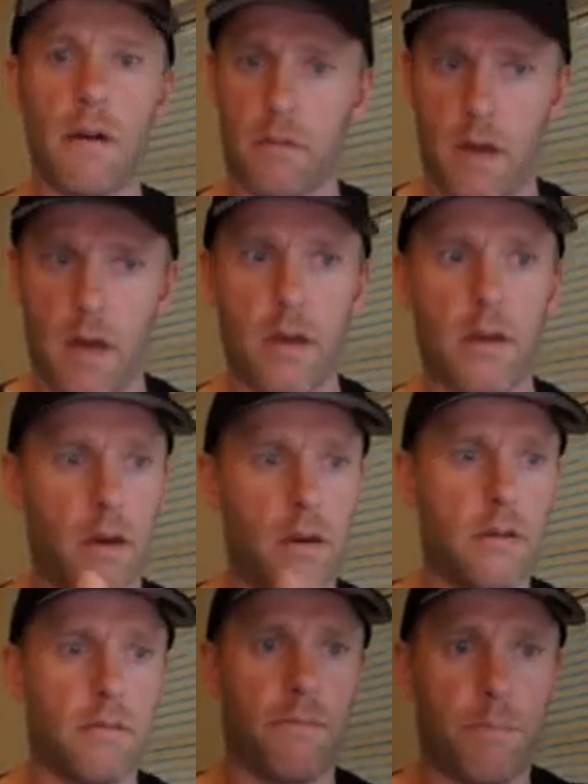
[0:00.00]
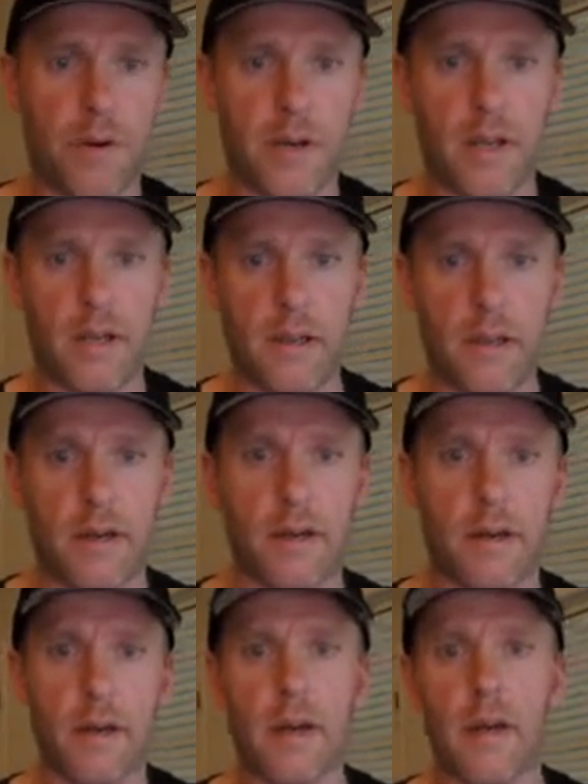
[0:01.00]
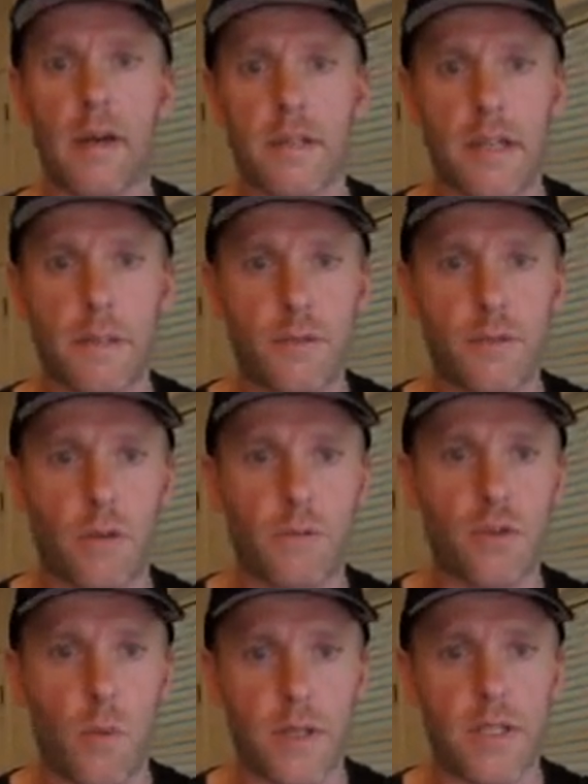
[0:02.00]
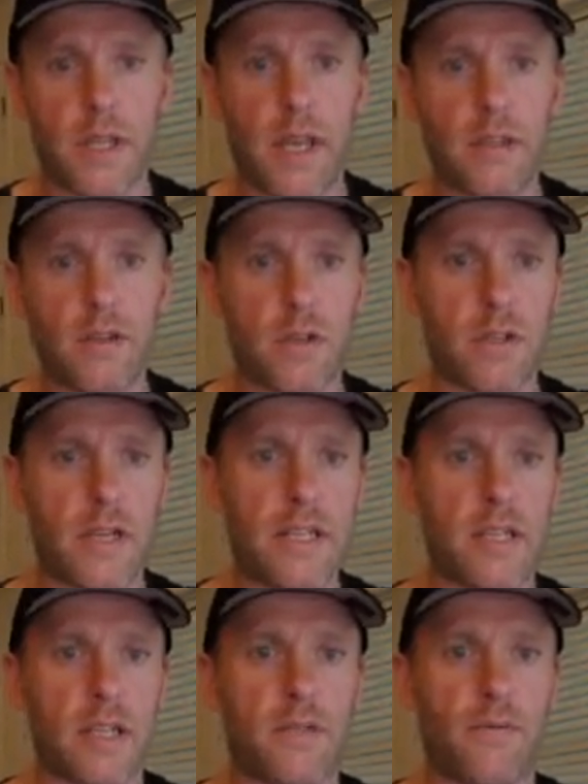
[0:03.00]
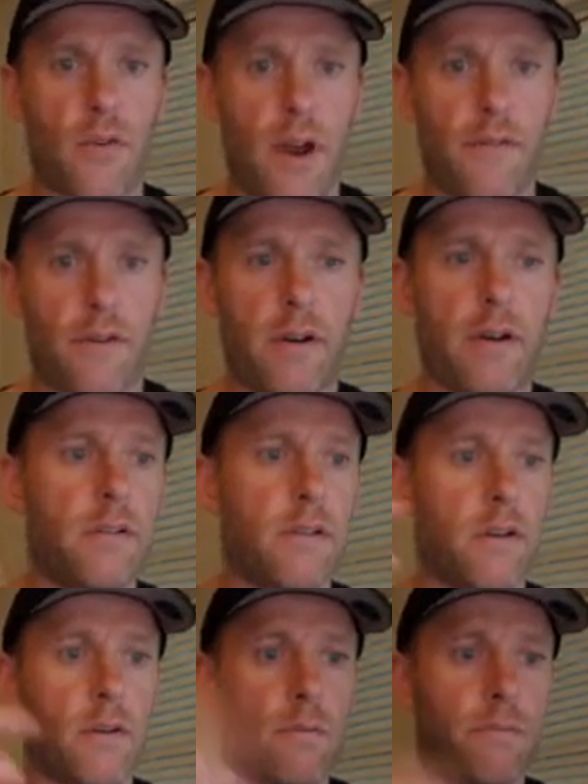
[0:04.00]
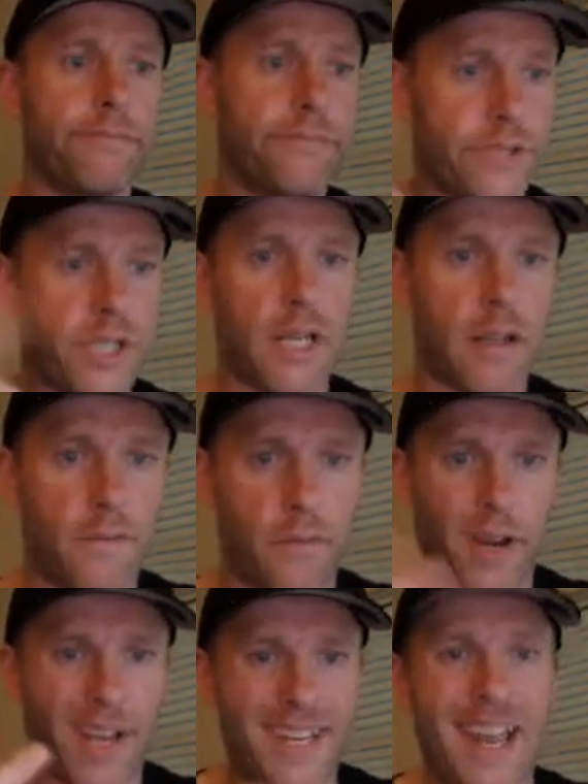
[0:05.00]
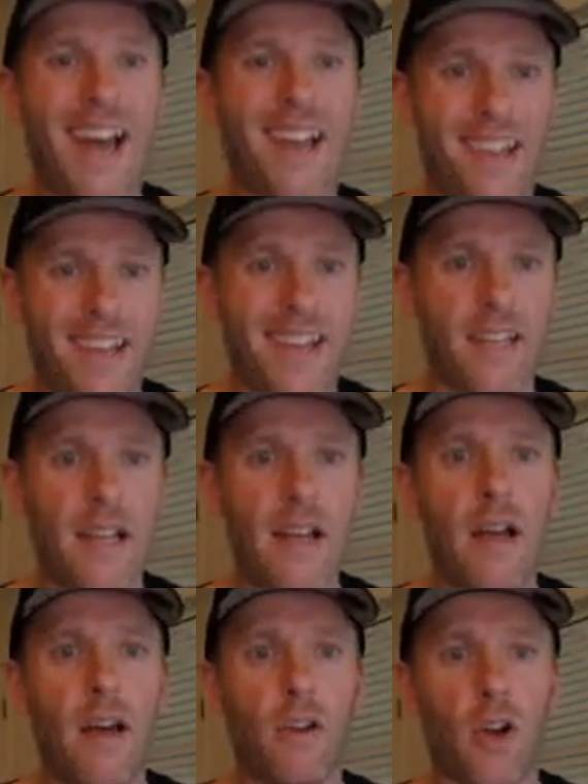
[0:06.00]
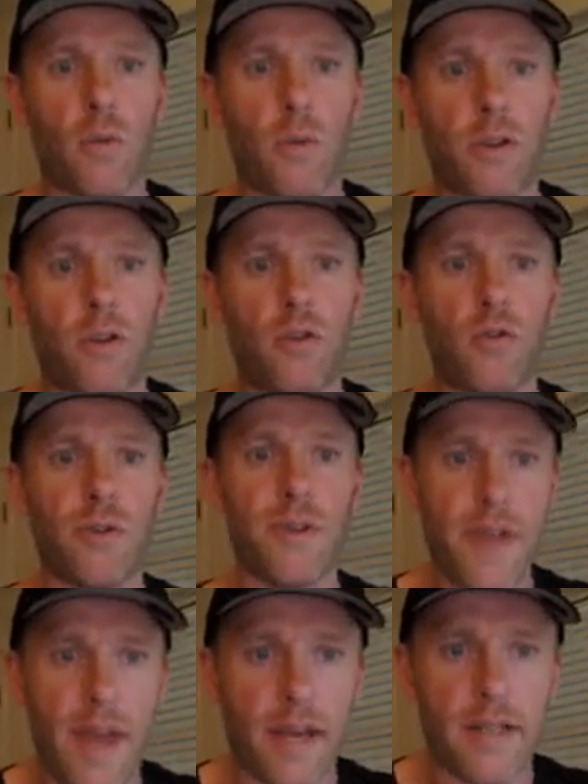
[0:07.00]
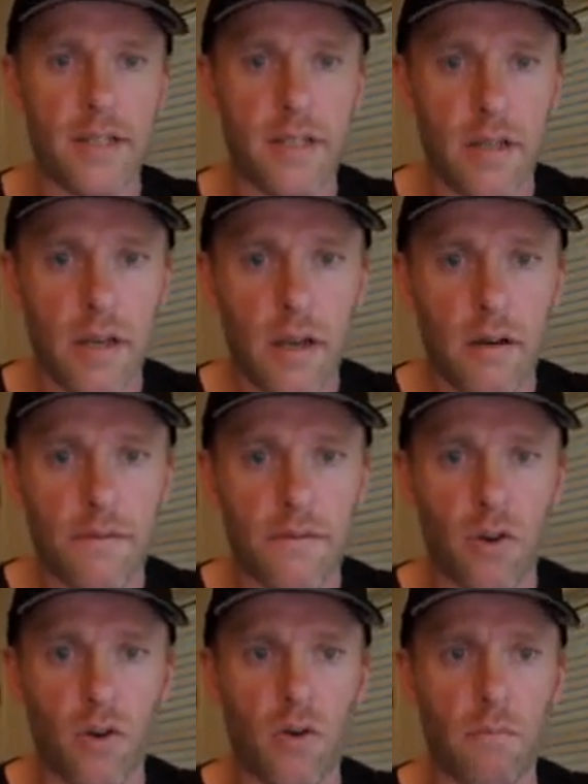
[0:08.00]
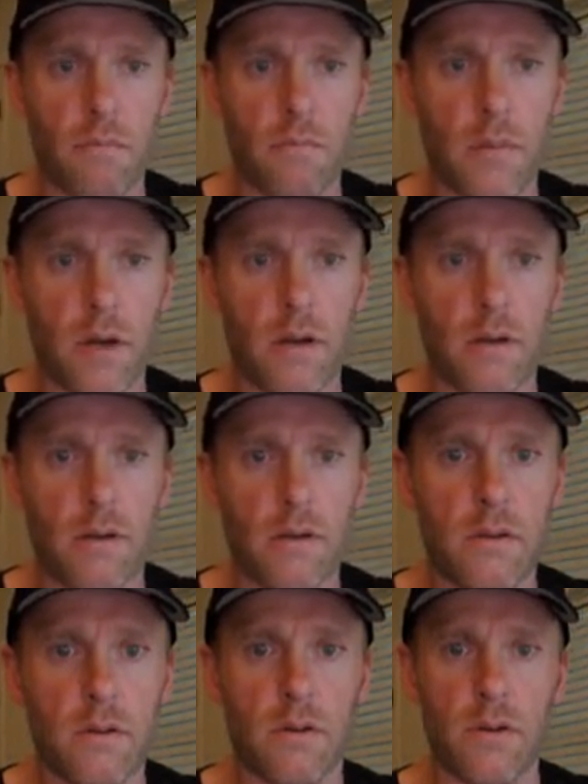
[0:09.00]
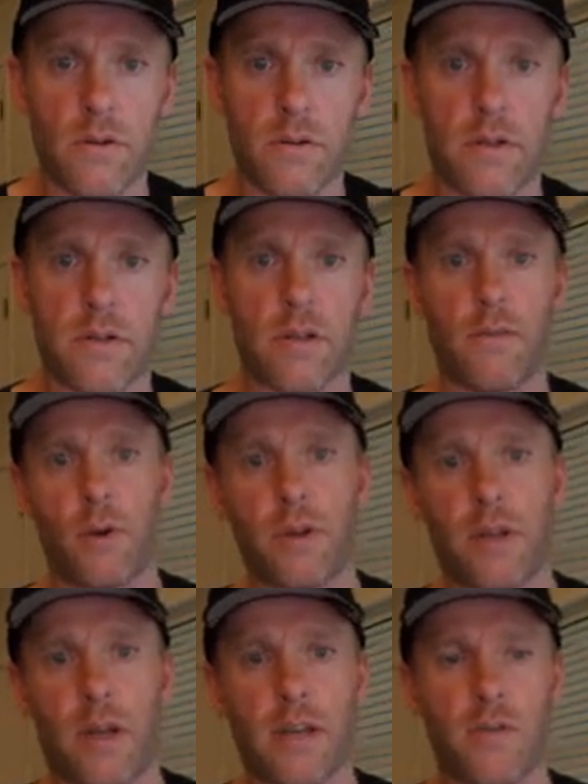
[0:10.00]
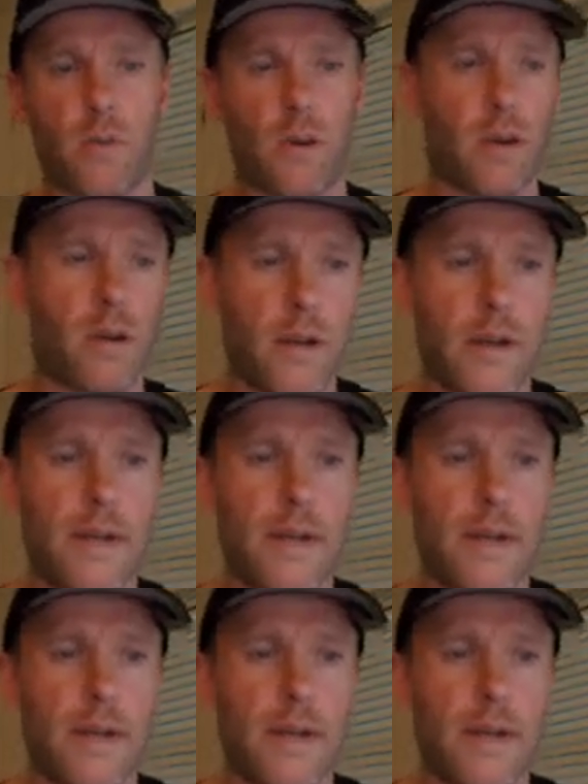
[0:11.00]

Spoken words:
Okay, good. Pretty clear. Set up surveys once, get users' insights forever. So set it and forget it. I like it. Learn what to do next from your users and avoid the guesswork.